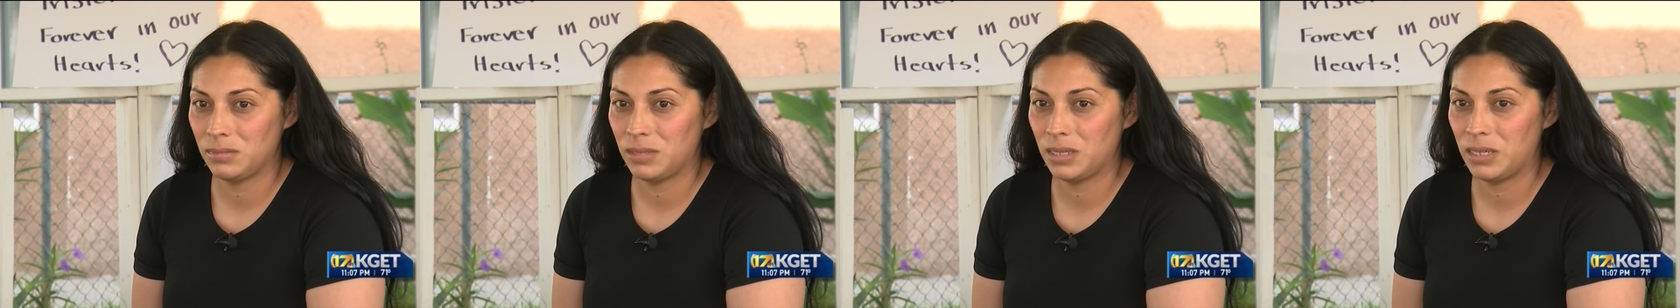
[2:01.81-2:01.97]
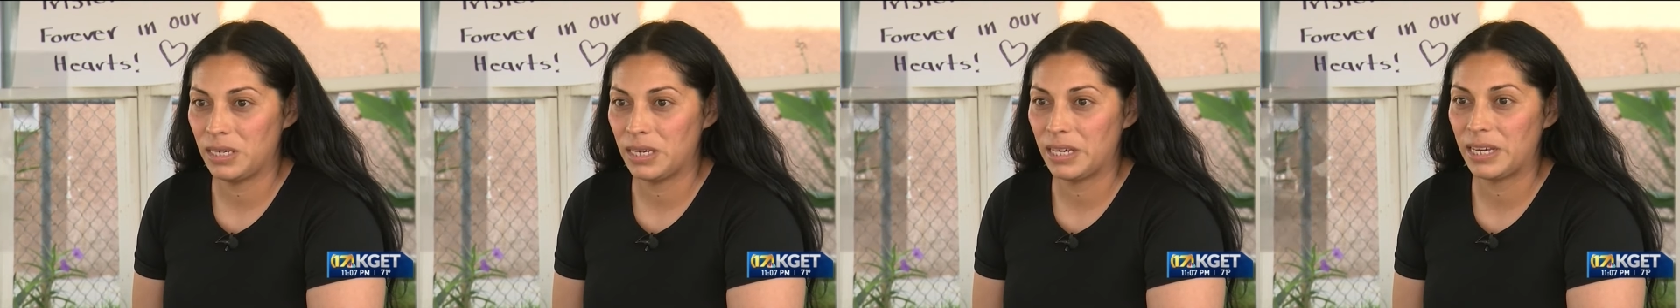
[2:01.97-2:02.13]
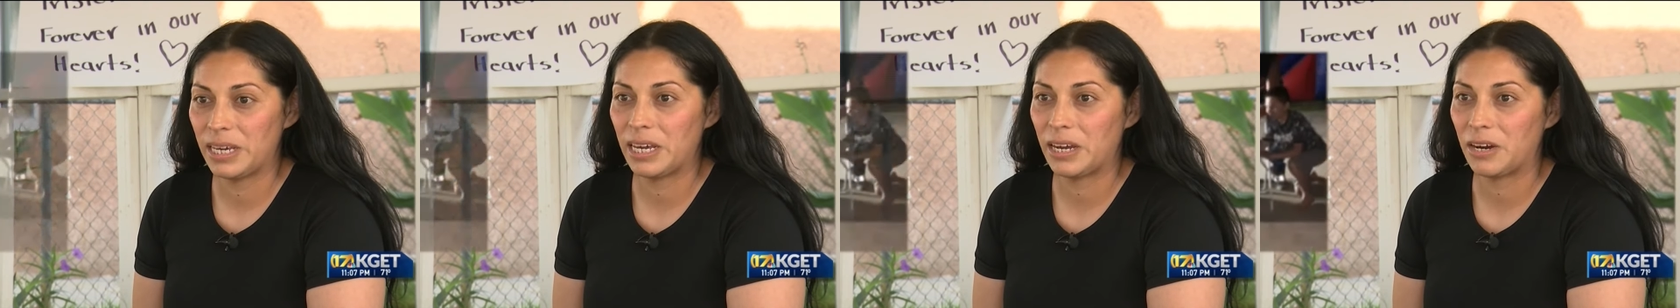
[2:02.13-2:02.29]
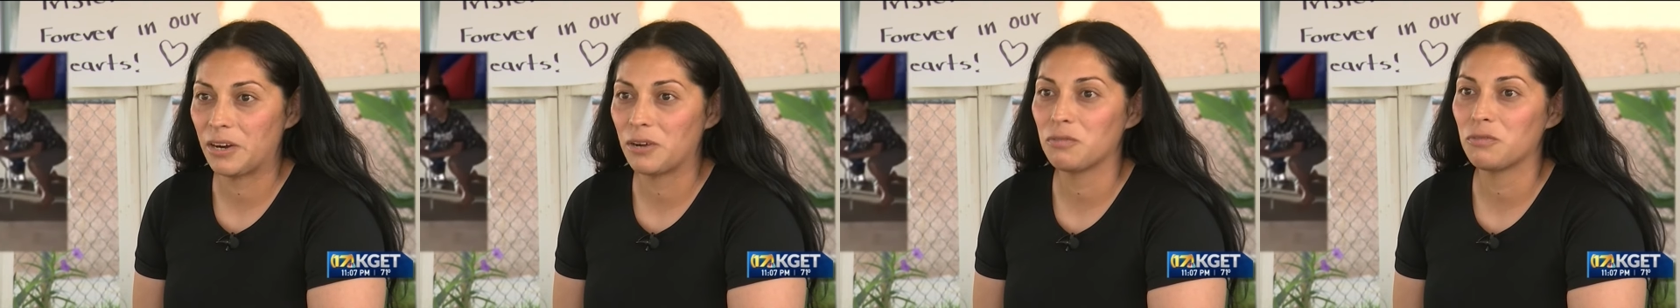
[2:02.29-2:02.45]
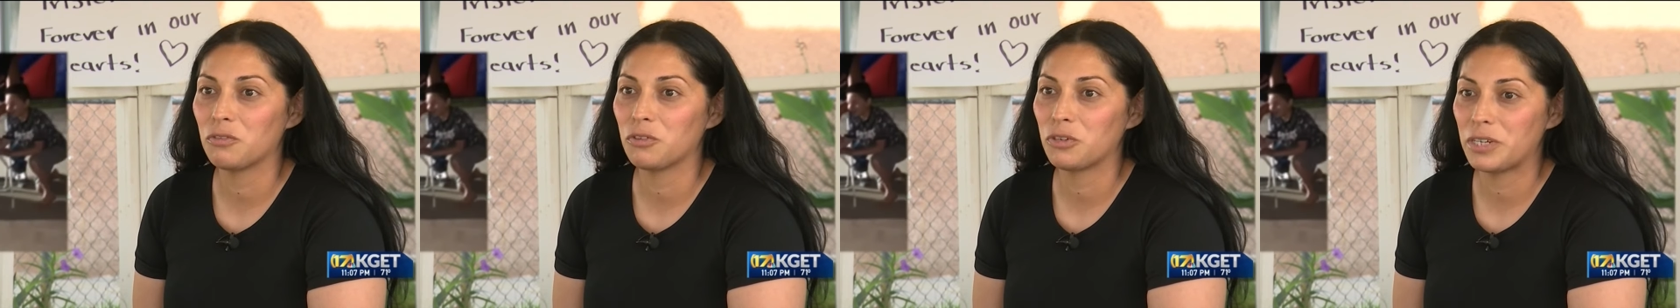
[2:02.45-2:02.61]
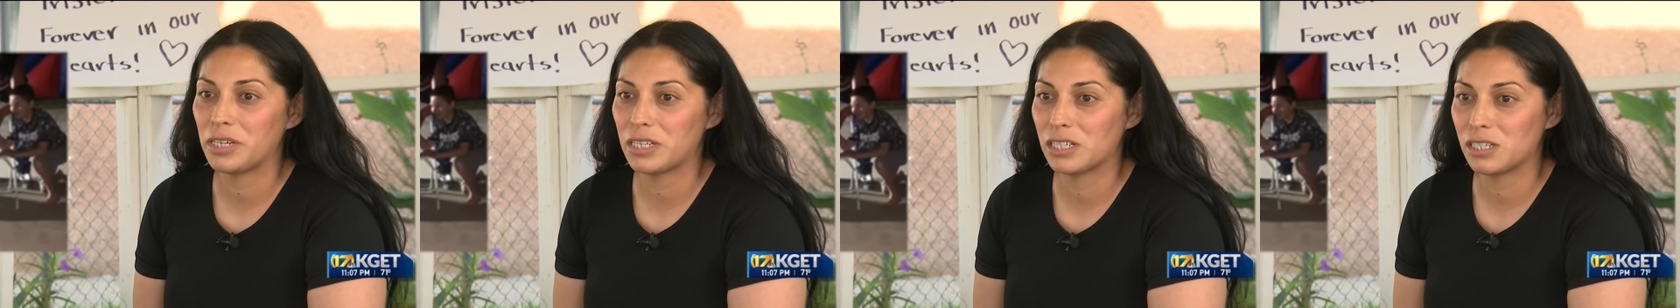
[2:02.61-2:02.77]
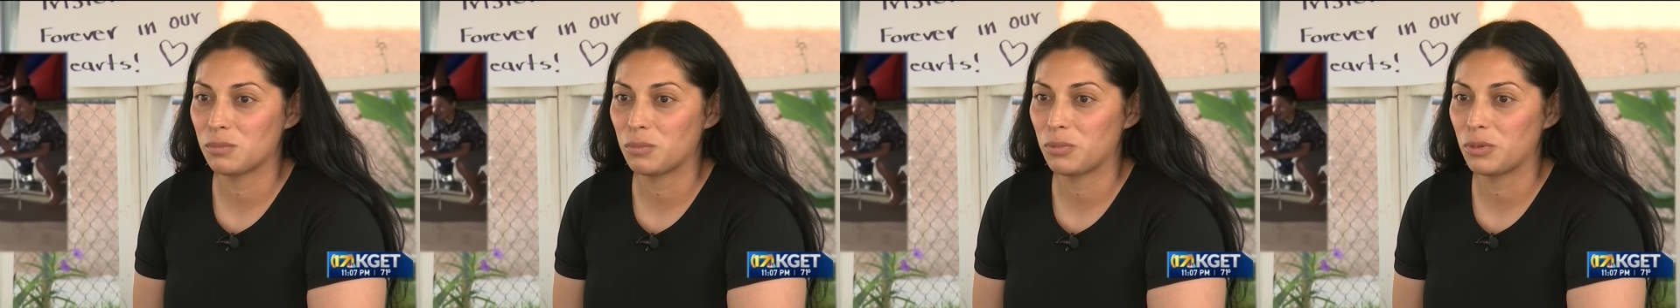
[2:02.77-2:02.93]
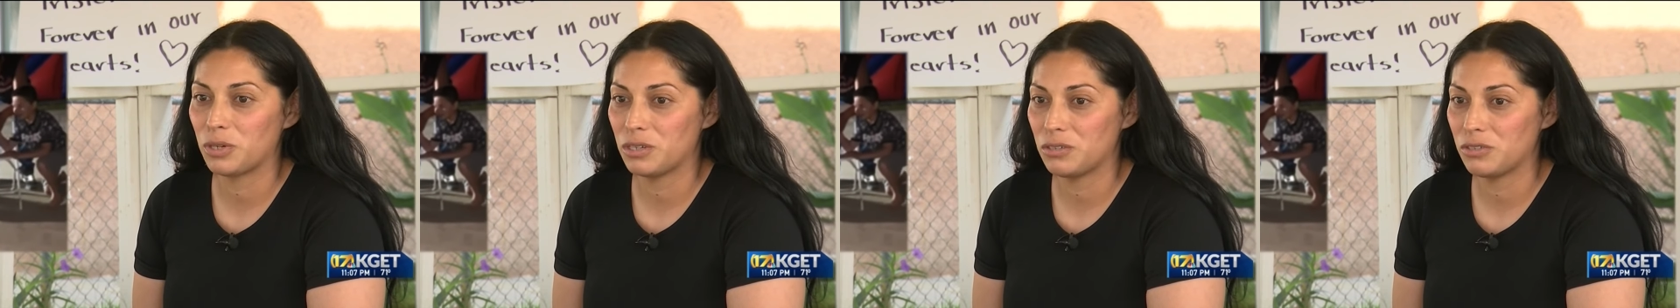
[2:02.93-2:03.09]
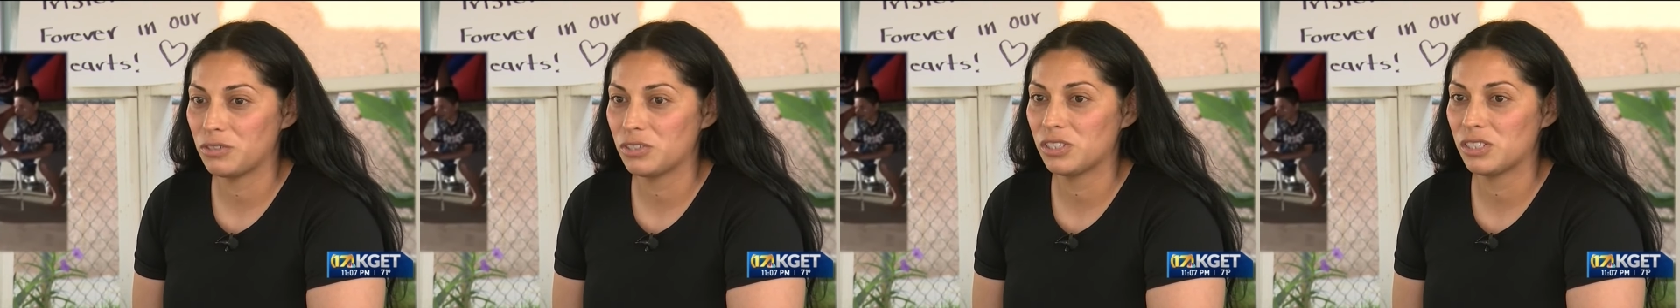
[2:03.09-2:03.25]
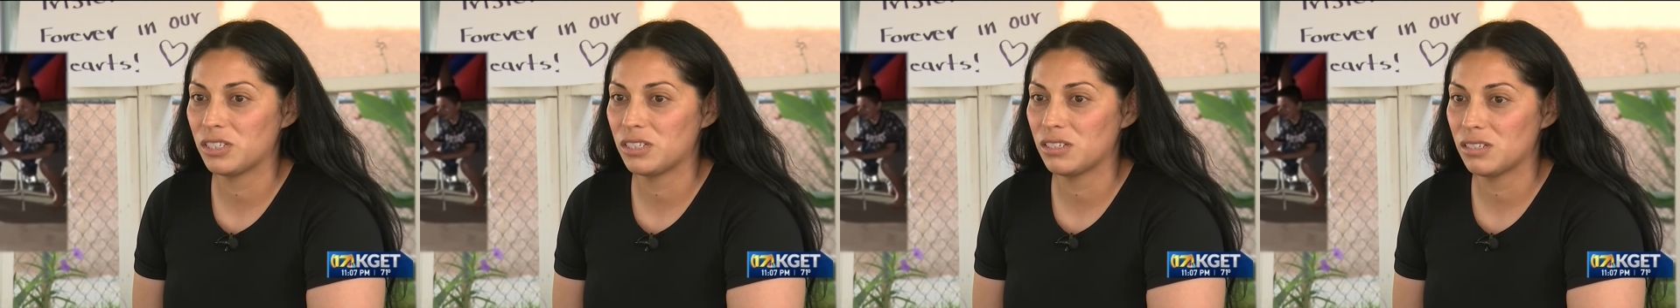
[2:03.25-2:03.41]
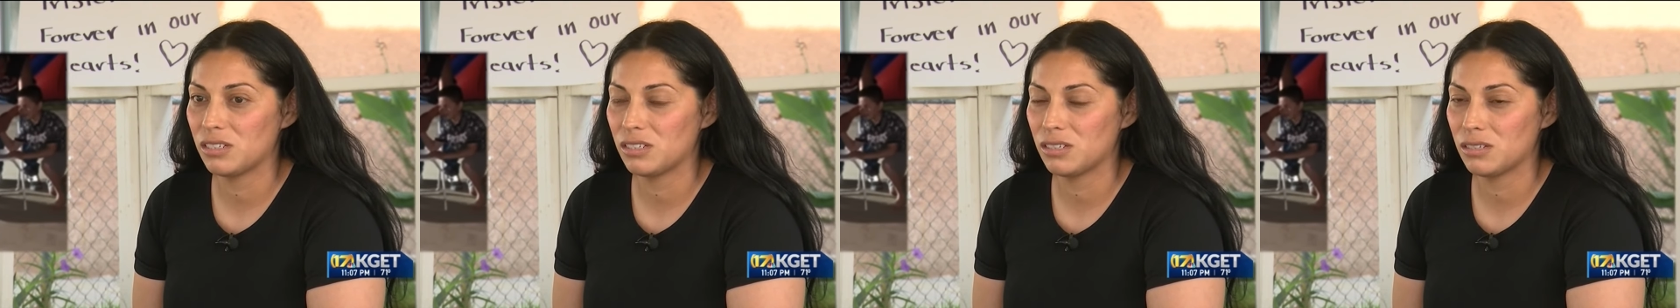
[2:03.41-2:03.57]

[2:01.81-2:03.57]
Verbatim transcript: He cared for his brothers and